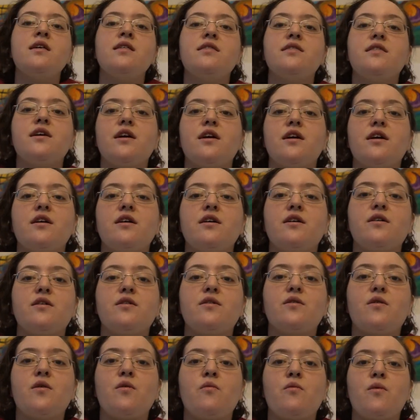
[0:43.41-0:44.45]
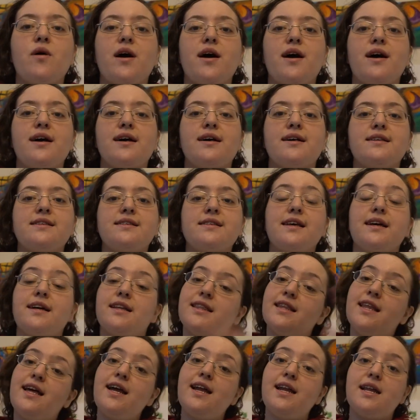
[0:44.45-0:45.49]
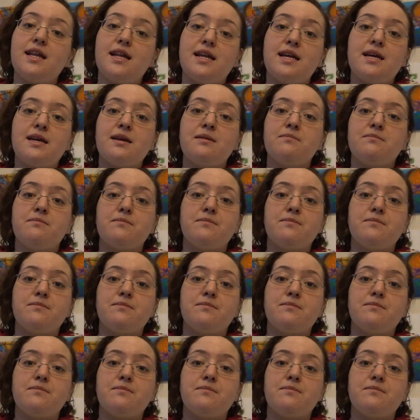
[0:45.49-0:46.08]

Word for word: There was a lady